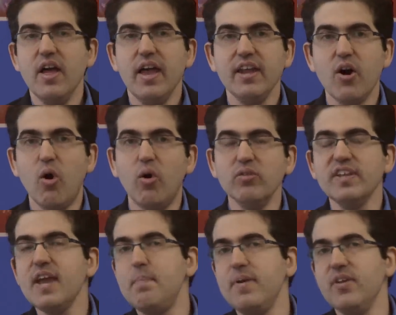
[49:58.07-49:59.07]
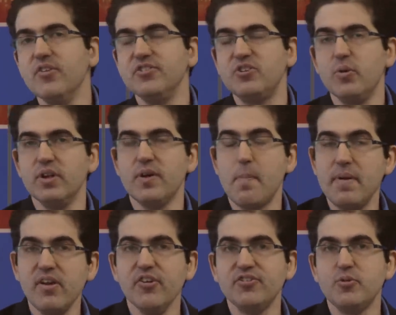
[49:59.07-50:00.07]
It only appeals to,
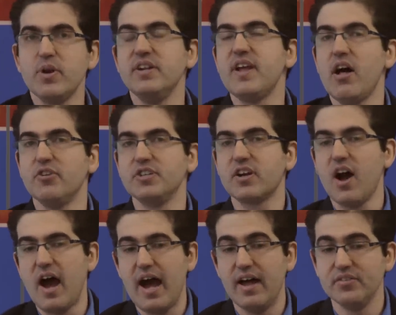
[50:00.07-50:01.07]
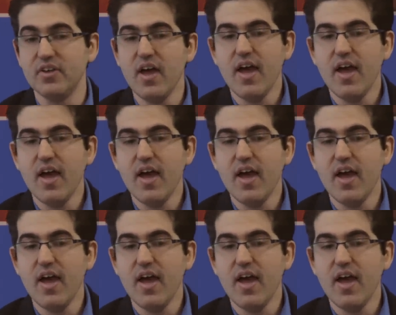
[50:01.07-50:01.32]
appeals to an intelligent cause.